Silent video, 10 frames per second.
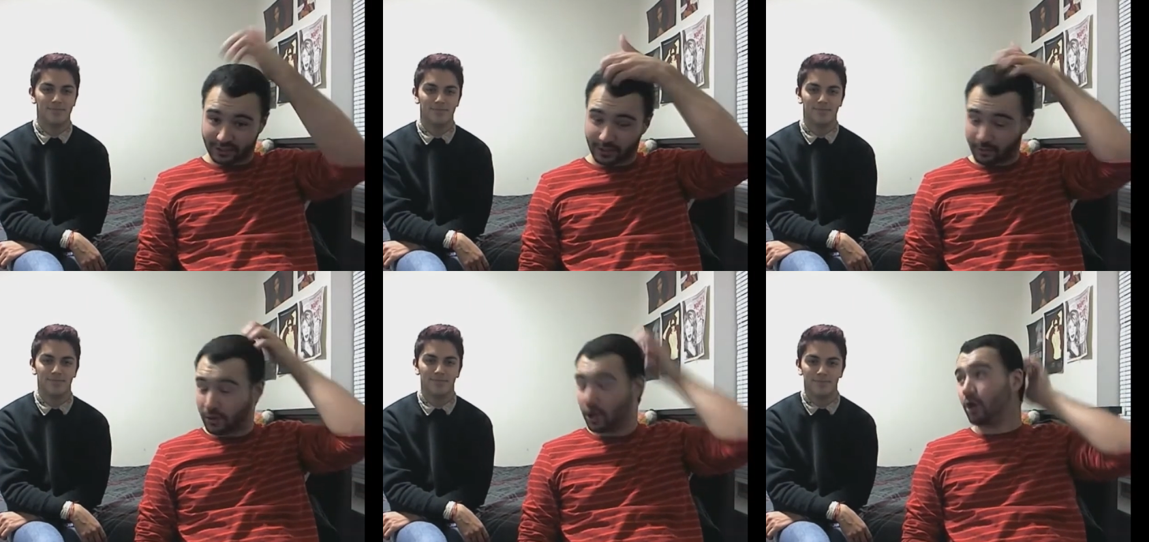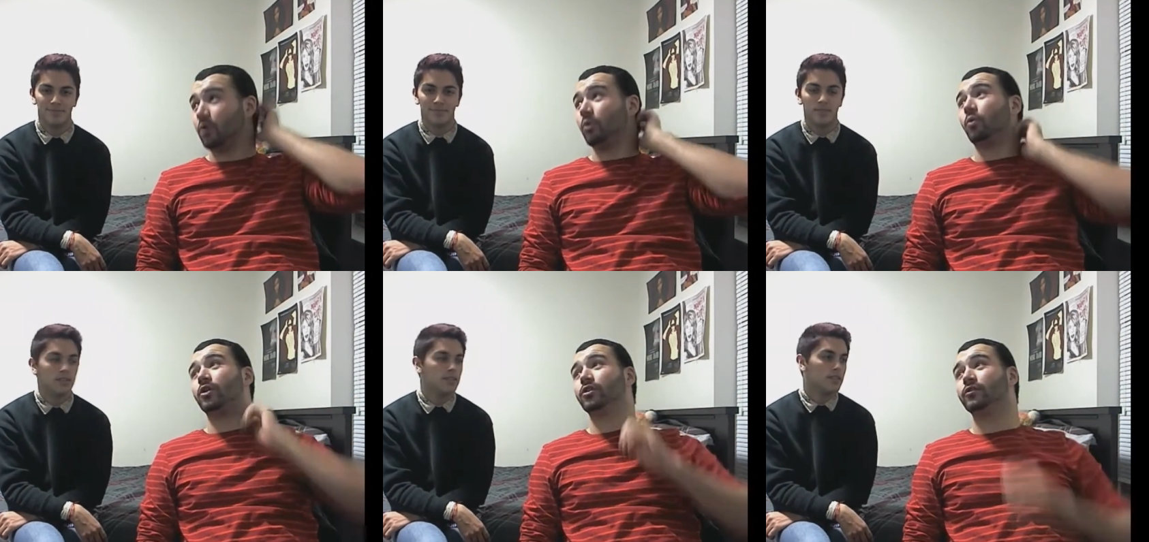Speaker 1: some
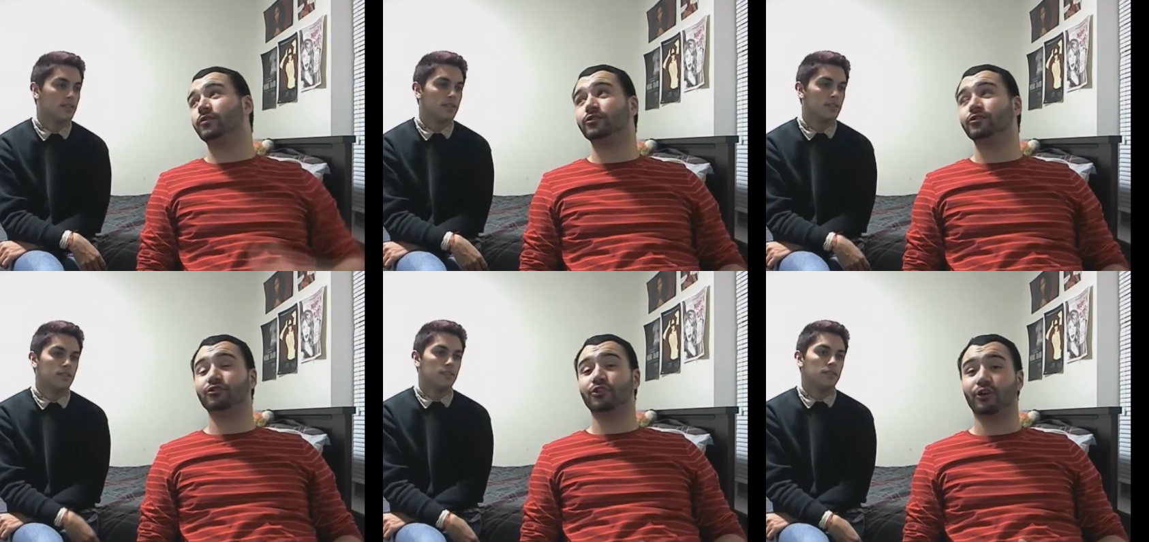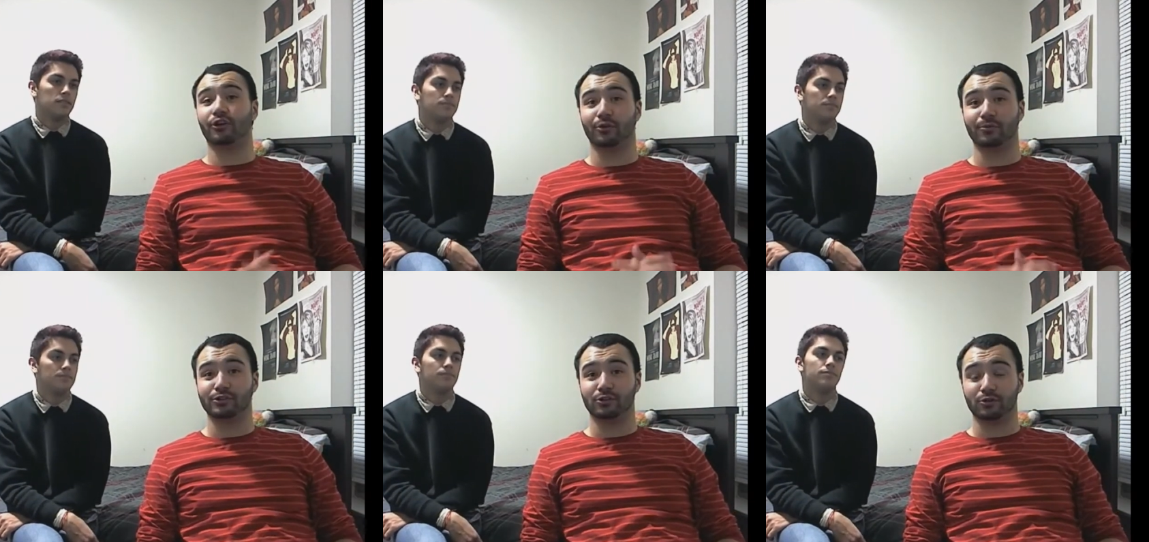wonderful
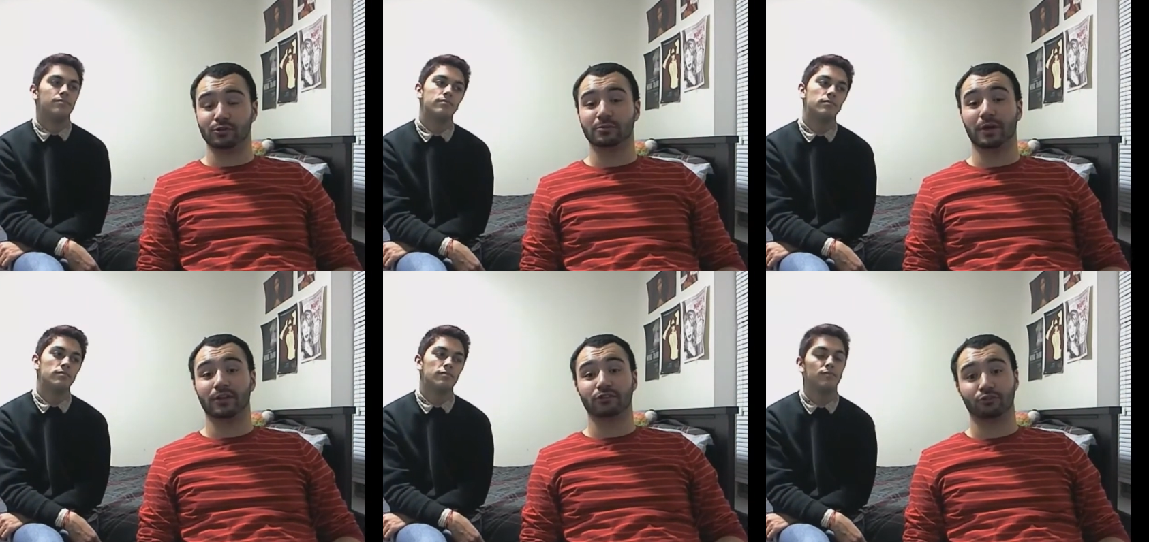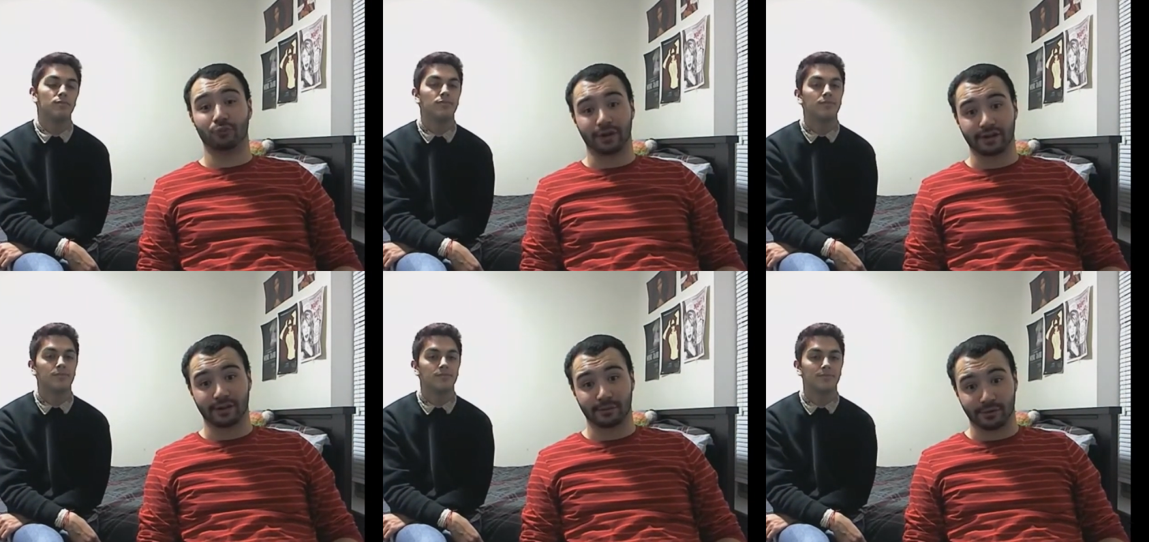terms used by the
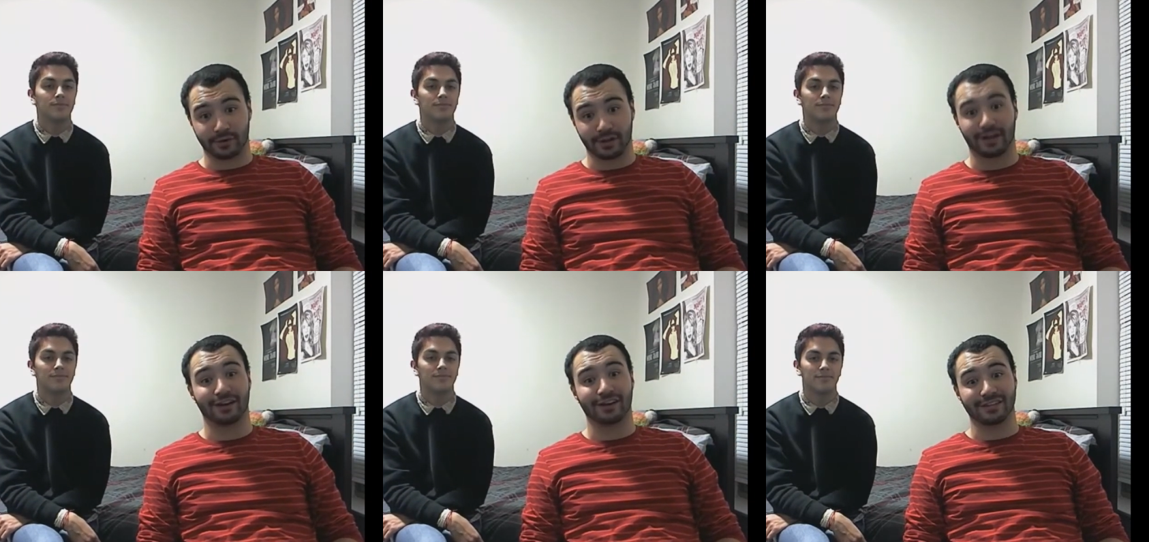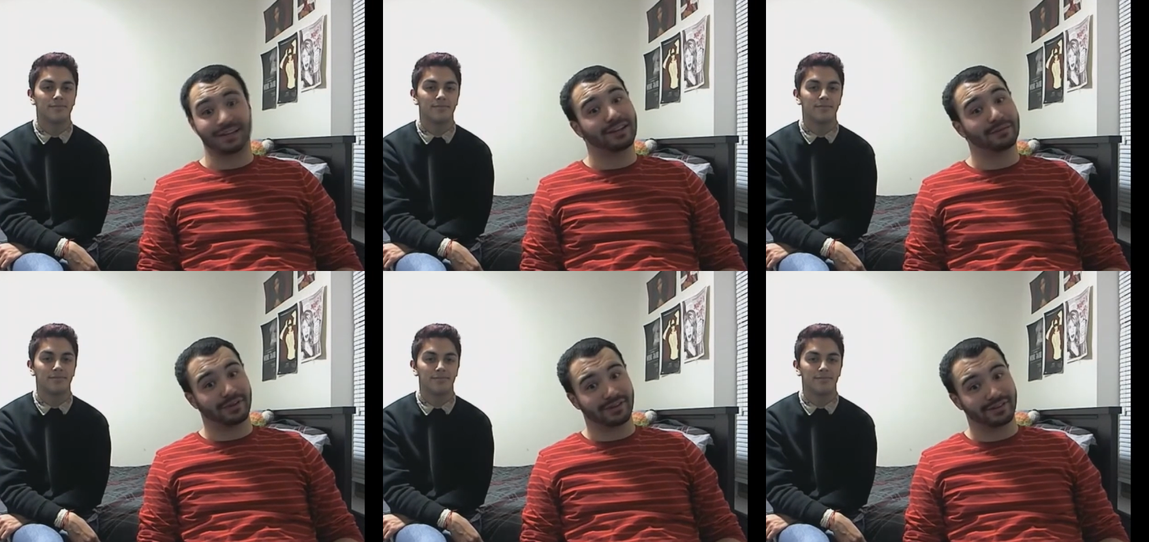straight community on a daily
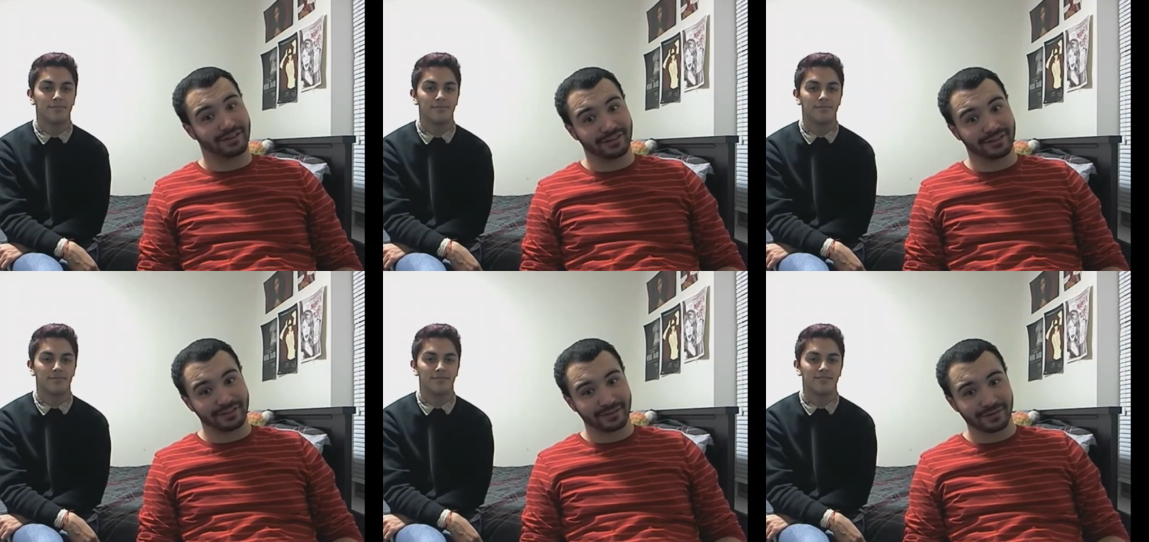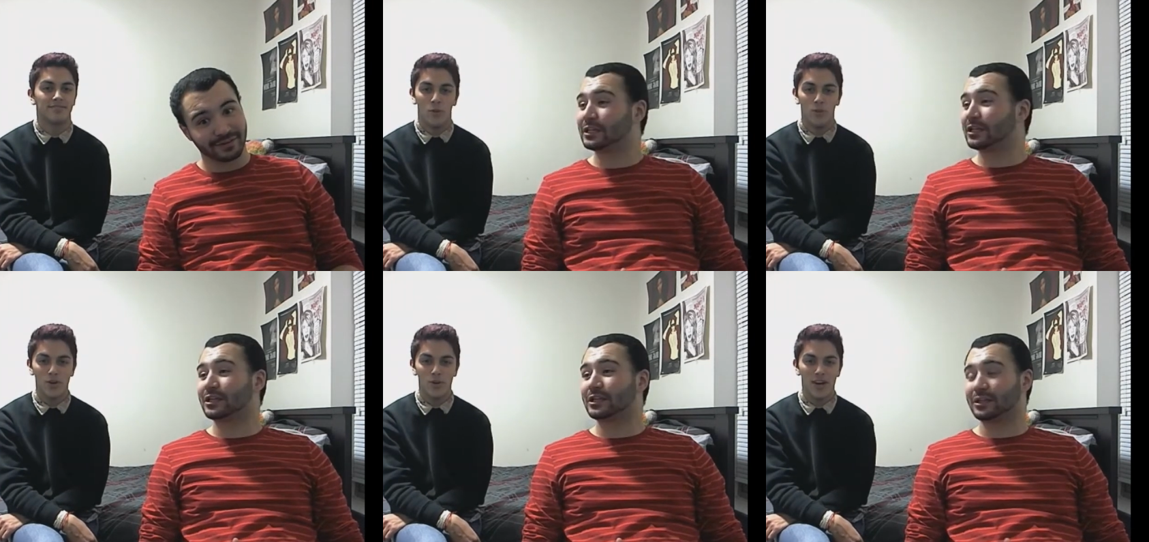basis.
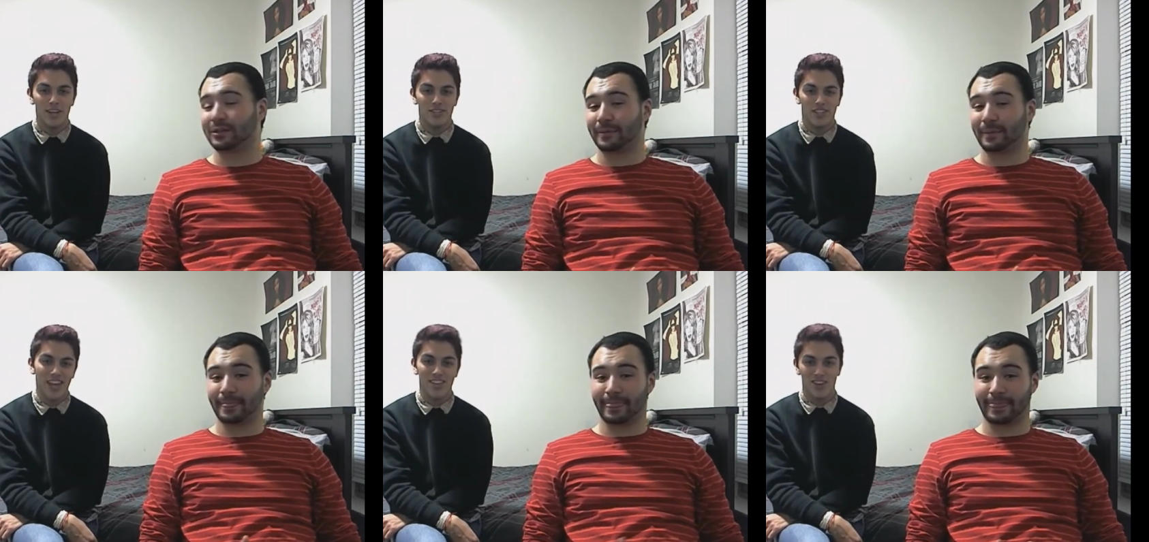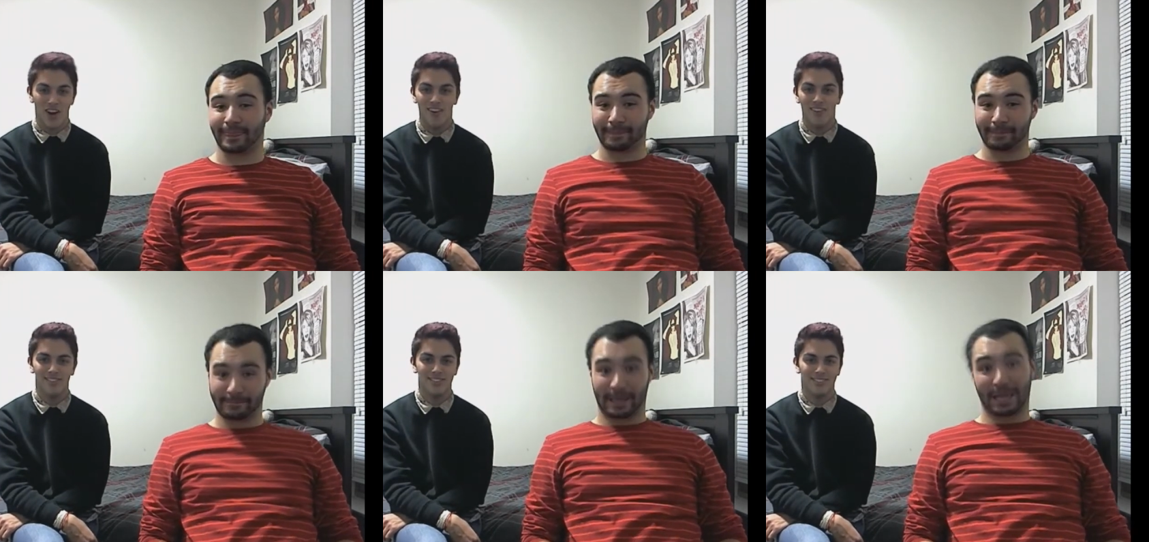
Speaker 2: We gonna educate
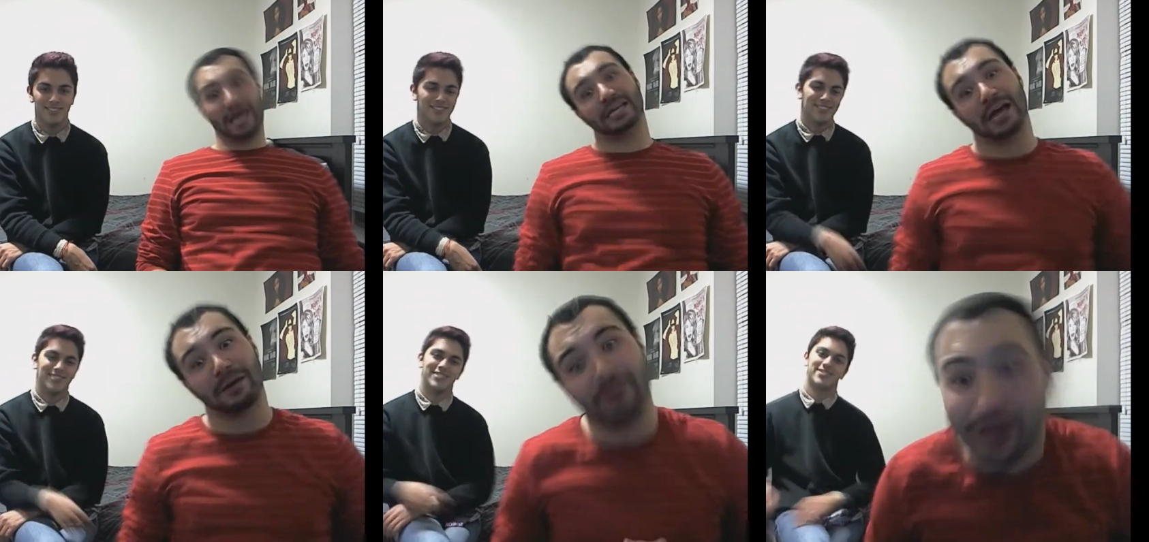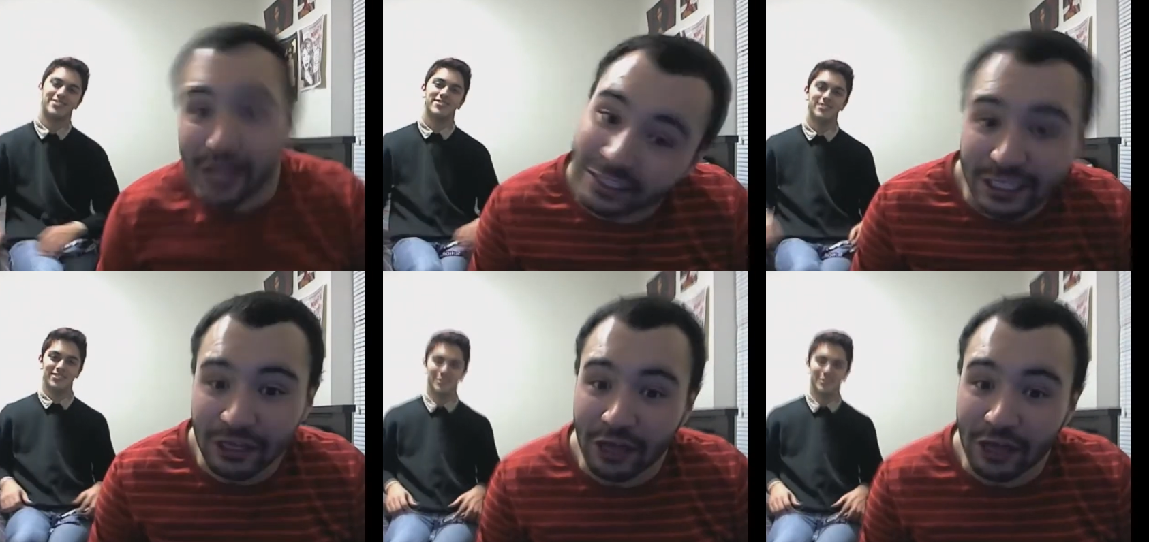y'all.
Speaker 1: Time for a nice little